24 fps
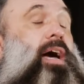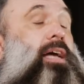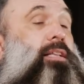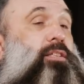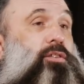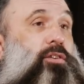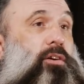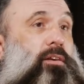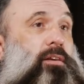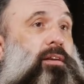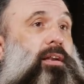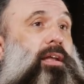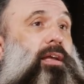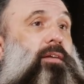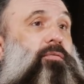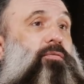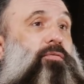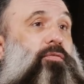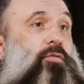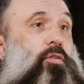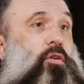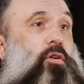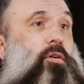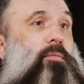journey
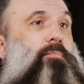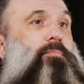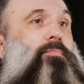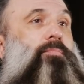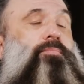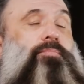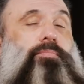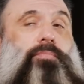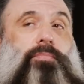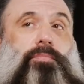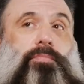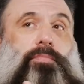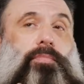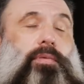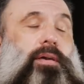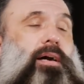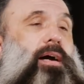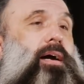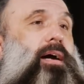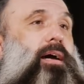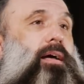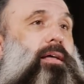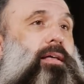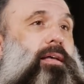from
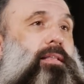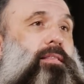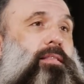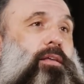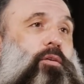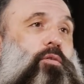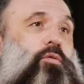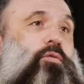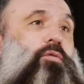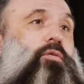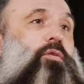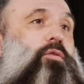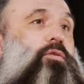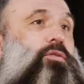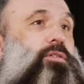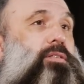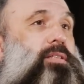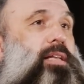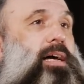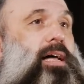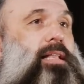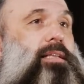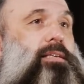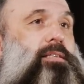the Gold Coast
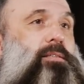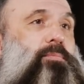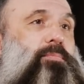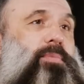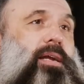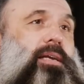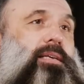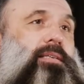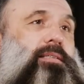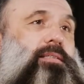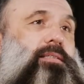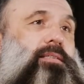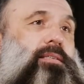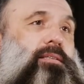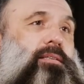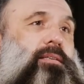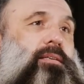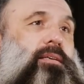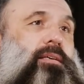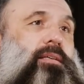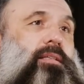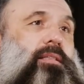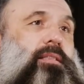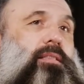to Alice Springs,
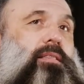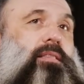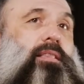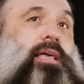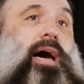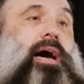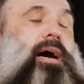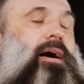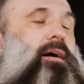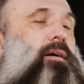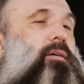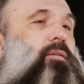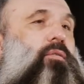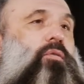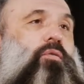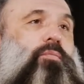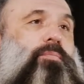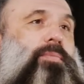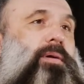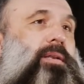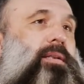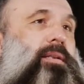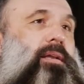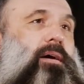that
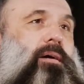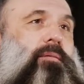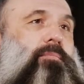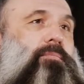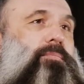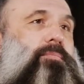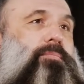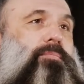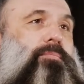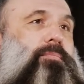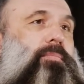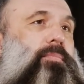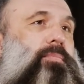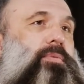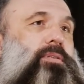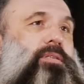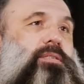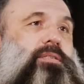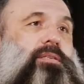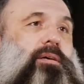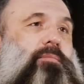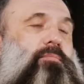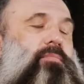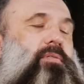opened up
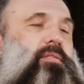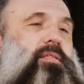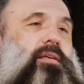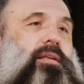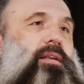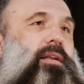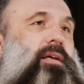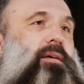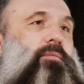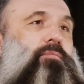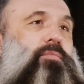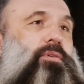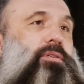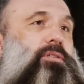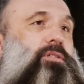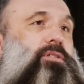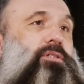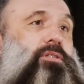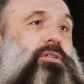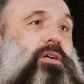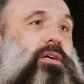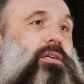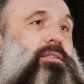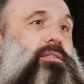something that was
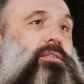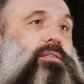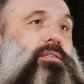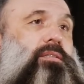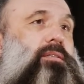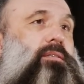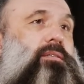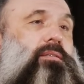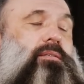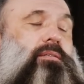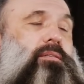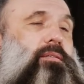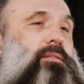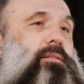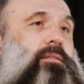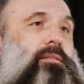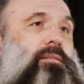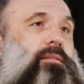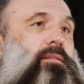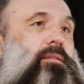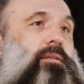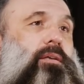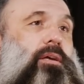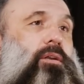just,
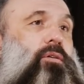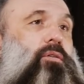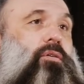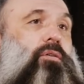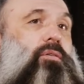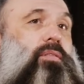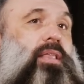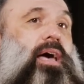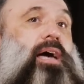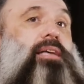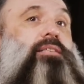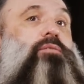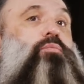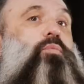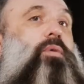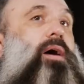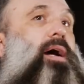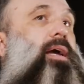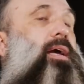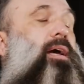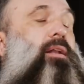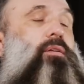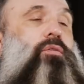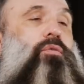that's
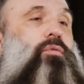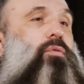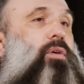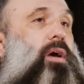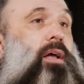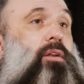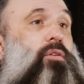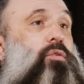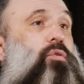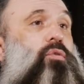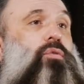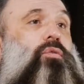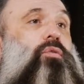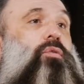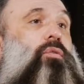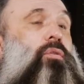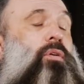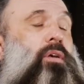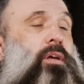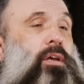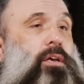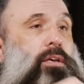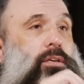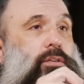why I knew
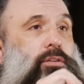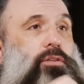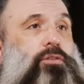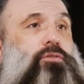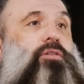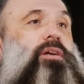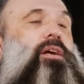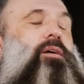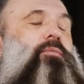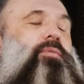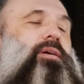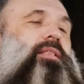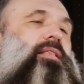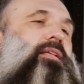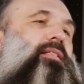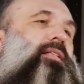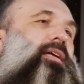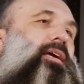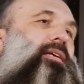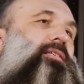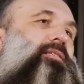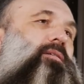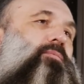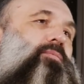straight away the
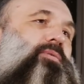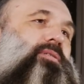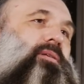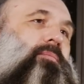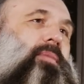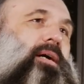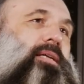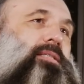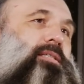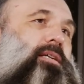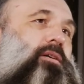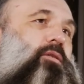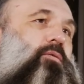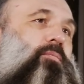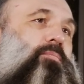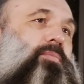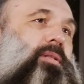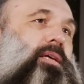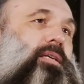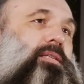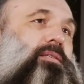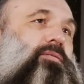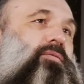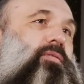desert was a magical
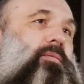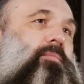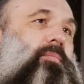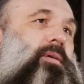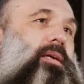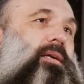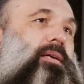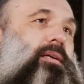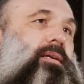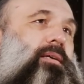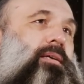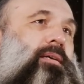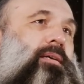place for me.